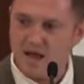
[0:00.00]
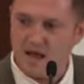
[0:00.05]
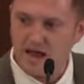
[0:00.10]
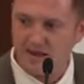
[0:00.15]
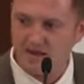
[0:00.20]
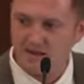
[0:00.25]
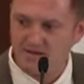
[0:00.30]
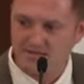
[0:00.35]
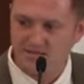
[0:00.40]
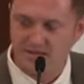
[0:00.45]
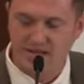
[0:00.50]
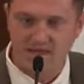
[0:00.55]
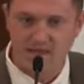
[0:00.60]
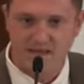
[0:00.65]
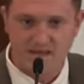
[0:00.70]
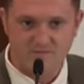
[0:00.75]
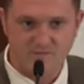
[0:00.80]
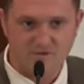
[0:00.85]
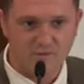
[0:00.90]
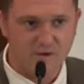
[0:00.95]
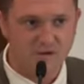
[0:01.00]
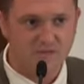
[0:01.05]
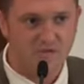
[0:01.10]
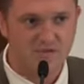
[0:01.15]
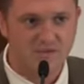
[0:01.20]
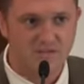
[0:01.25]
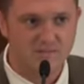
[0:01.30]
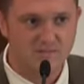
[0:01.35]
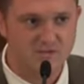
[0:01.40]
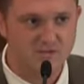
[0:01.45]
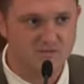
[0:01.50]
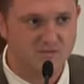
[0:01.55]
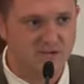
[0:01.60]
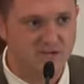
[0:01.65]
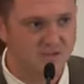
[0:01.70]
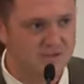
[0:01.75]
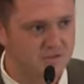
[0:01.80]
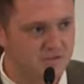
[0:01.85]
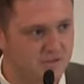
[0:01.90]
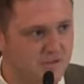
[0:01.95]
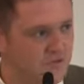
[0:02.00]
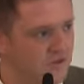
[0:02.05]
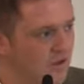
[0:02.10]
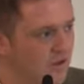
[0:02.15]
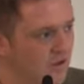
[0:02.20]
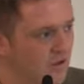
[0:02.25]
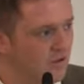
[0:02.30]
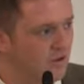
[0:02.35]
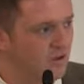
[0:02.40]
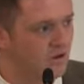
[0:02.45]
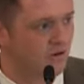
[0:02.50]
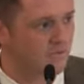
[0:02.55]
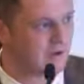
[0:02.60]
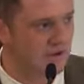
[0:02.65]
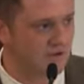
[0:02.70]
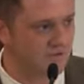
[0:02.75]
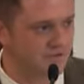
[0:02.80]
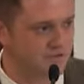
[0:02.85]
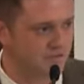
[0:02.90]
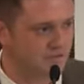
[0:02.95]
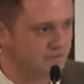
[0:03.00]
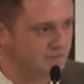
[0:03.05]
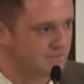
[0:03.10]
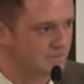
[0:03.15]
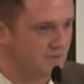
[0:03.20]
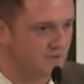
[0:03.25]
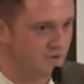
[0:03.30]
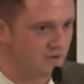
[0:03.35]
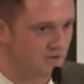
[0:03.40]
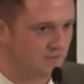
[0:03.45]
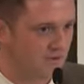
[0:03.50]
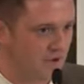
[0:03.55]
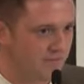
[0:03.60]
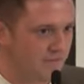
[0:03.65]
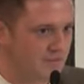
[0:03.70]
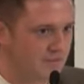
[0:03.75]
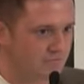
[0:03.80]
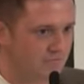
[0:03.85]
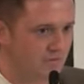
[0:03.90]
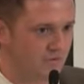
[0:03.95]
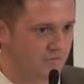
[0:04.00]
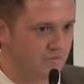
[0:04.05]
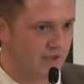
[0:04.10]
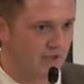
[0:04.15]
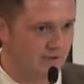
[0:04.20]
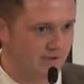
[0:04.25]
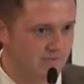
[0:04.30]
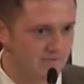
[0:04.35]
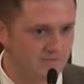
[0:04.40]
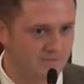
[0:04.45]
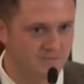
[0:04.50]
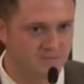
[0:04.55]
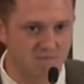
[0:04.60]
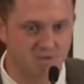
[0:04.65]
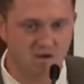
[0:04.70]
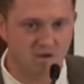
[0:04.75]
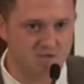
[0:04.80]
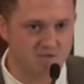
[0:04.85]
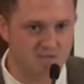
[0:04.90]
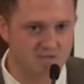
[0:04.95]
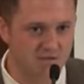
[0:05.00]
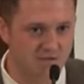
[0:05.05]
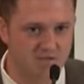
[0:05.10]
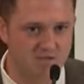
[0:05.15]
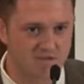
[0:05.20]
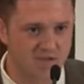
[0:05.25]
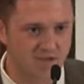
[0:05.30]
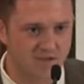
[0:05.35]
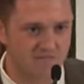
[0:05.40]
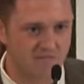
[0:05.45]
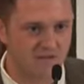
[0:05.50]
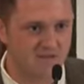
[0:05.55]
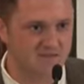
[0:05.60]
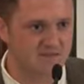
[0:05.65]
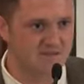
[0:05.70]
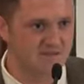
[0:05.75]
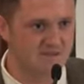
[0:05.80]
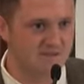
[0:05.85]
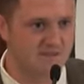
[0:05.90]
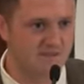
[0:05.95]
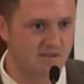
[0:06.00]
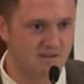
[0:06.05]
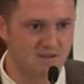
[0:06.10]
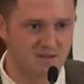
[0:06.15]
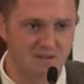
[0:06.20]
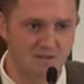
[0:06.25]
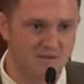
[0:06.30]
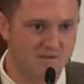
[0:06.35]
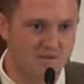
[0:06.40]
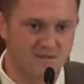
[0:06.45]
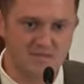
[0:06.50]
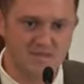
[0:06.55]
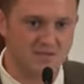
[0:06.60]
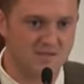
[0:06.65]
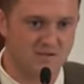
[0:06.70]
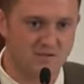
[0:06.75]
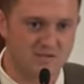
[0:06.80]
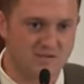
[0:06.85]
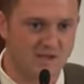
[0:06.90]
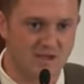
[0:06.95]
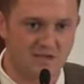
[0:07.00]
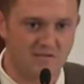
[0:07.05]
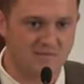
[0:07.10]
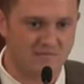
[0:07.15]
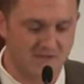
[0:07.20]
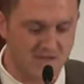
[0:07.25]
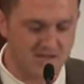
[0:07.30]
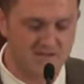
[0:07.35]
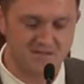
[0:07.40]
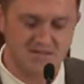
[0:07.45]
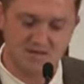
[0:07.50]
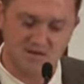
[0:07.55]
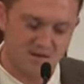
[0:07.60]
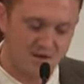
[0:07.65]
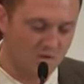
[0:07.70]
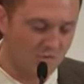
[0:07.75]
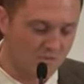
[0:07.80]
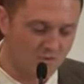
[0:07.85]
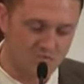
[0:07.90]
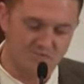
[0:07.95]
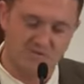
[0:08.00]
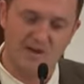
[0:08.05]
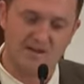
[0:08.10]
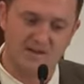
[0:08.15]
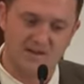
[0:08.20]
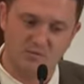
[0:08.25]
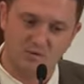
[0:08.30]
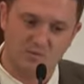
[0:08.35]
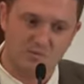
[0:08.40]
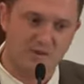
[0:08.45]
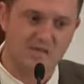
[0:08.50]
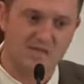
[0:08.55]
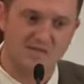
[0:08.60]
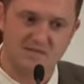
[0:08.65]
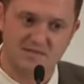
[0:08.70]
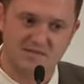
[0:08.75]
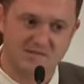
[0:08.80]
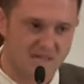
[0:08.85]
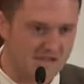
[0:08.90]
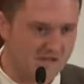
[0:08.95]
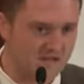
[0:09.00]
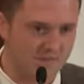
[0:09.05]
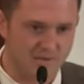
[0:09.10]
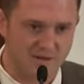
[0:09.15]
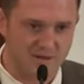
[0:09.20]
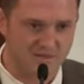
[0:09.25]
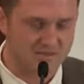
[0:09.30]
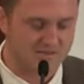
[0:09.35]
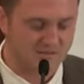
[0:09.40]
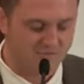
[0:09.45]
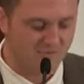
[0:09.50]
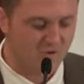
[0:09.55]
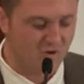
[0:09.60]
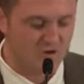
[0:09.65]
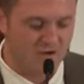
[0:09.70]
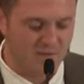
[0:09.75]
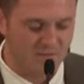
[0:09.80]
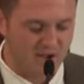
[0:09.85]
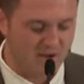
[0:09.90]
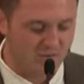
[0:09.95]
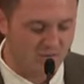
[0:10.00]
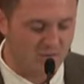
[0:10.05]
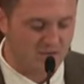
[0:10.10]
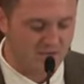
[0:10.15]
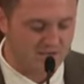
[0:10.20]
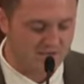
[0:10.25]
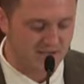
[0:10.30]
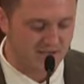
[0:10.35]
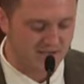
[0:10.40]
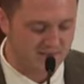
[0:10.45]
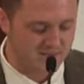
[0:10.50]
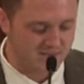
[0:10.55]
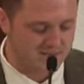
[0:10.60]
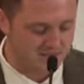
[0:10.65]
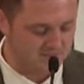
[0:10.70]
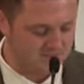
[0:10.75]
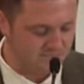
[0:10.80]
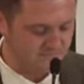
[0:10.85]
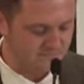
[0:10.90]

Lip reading: And I say at every one of our demonstrations, look around you, look around this room now. I don't see no scared faces. This is not a scared face. We're ready, we're willing to stand up against the fight no matter what it takes.